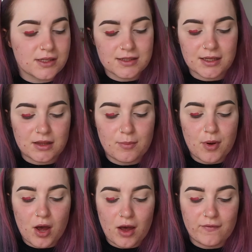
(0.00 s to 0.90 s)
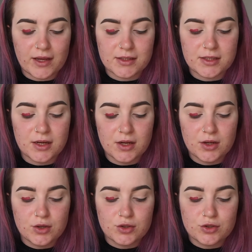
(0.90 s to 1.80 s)
It's like the perfect
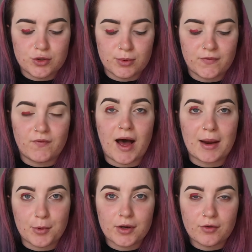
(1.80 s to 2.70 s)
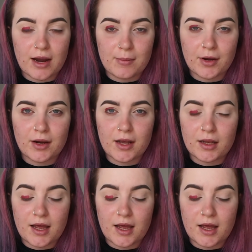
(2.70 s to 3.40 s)
super vibrant cranberry color.